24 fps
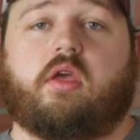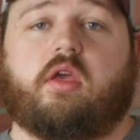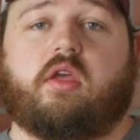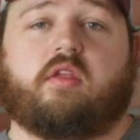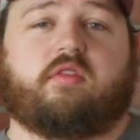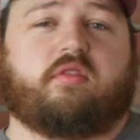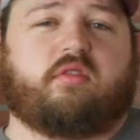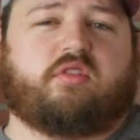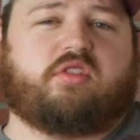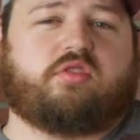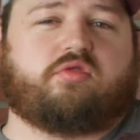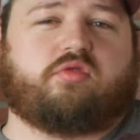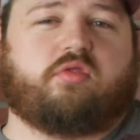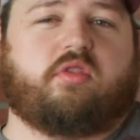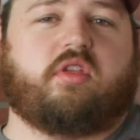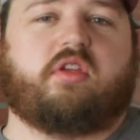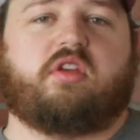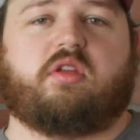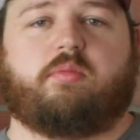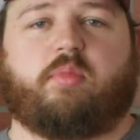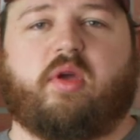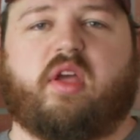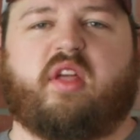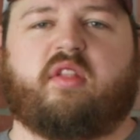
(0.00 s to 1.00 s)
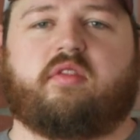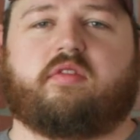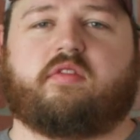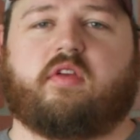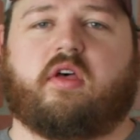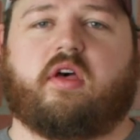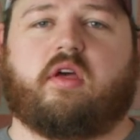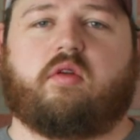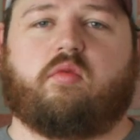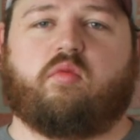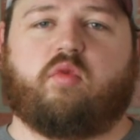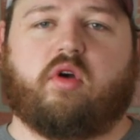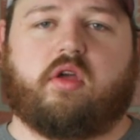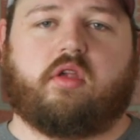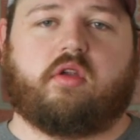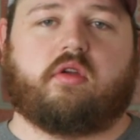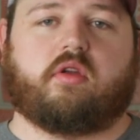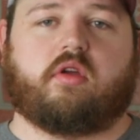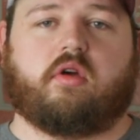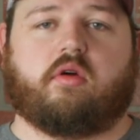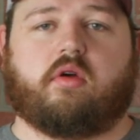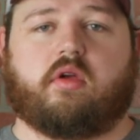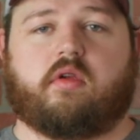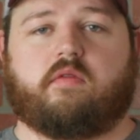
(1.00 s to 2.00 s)
And so it just really depends on what you're
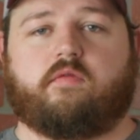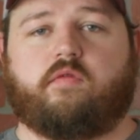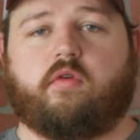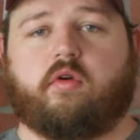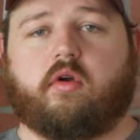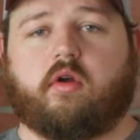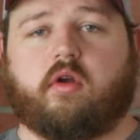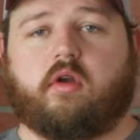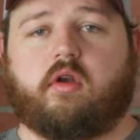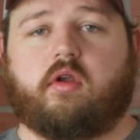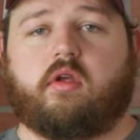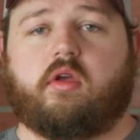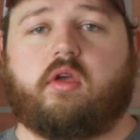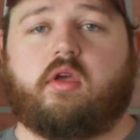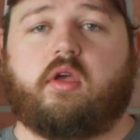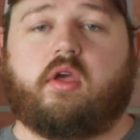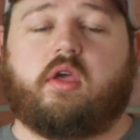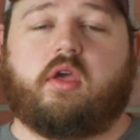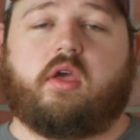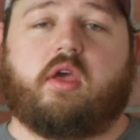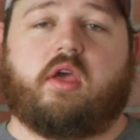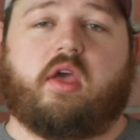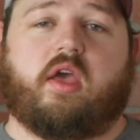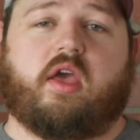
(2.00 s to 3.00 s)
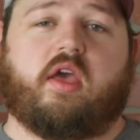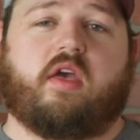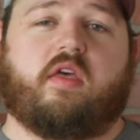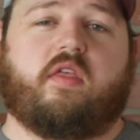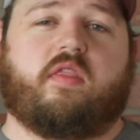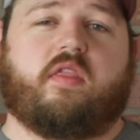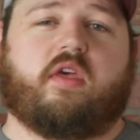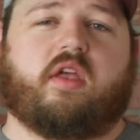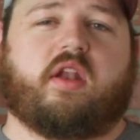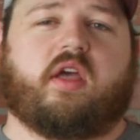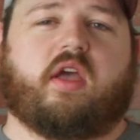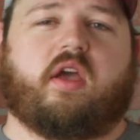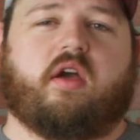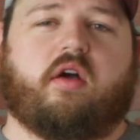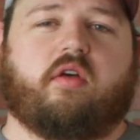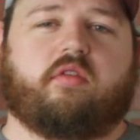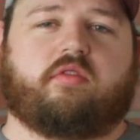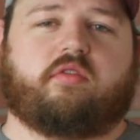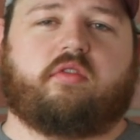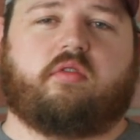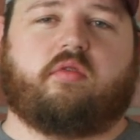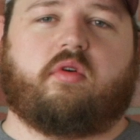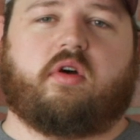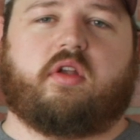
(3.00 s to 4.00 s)
going for. And then I
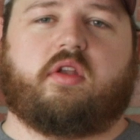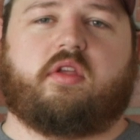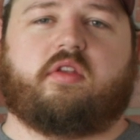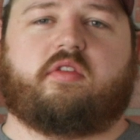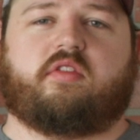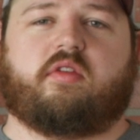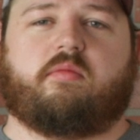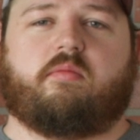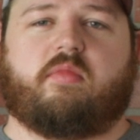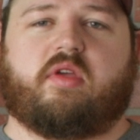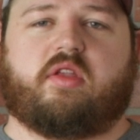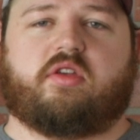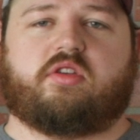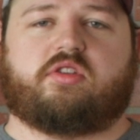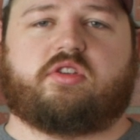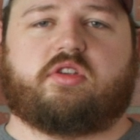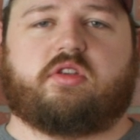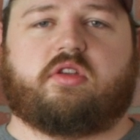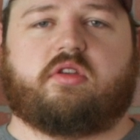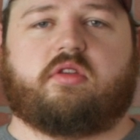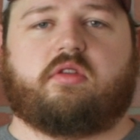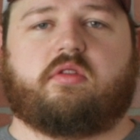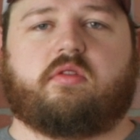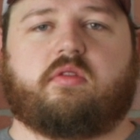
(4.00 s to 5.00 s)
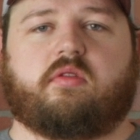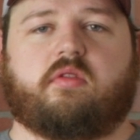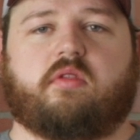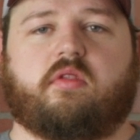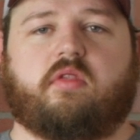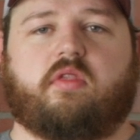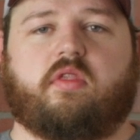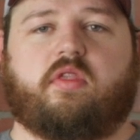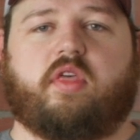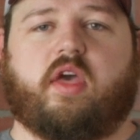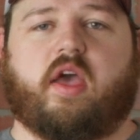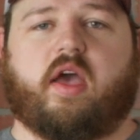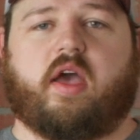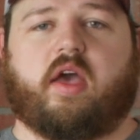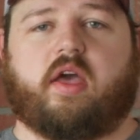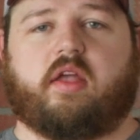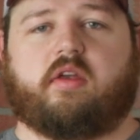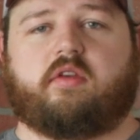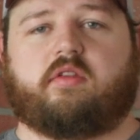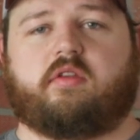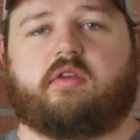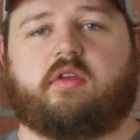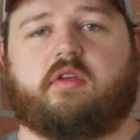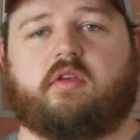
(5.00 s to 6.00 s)
also wanted to mention
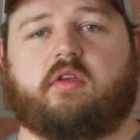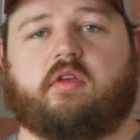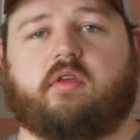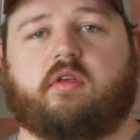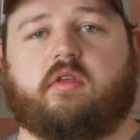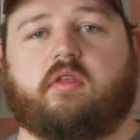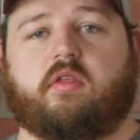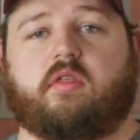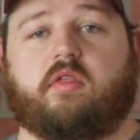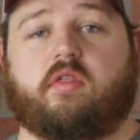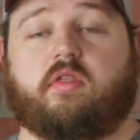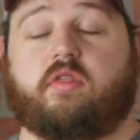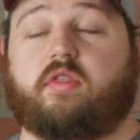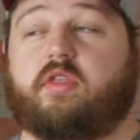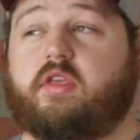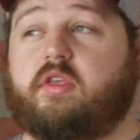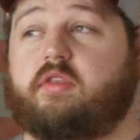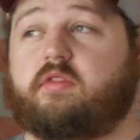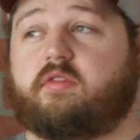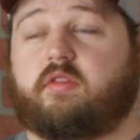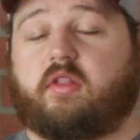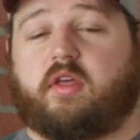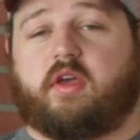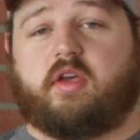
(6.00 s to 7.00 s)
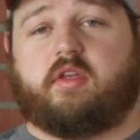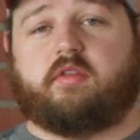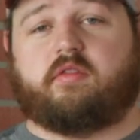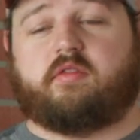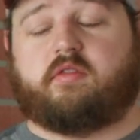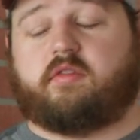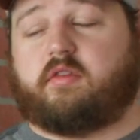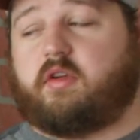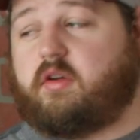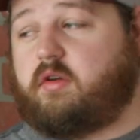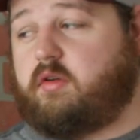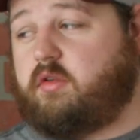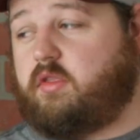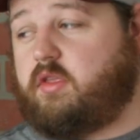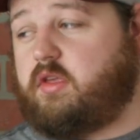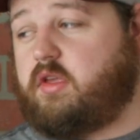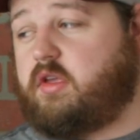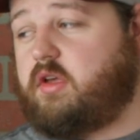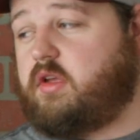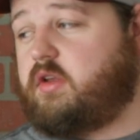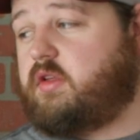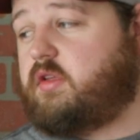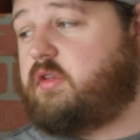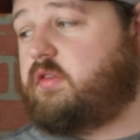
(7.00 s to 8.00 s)
that these lights are really
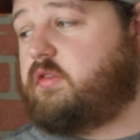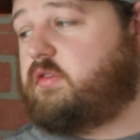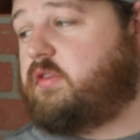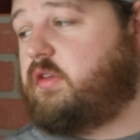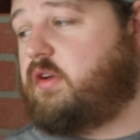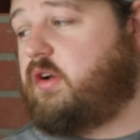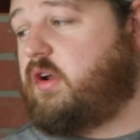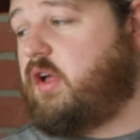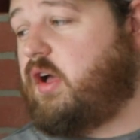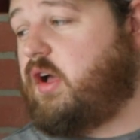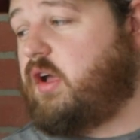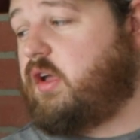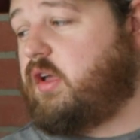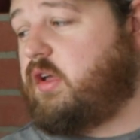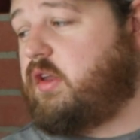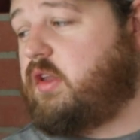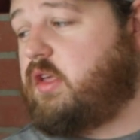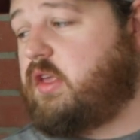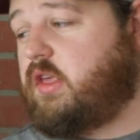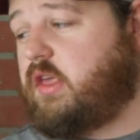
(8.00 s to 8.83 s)
good because they're not going to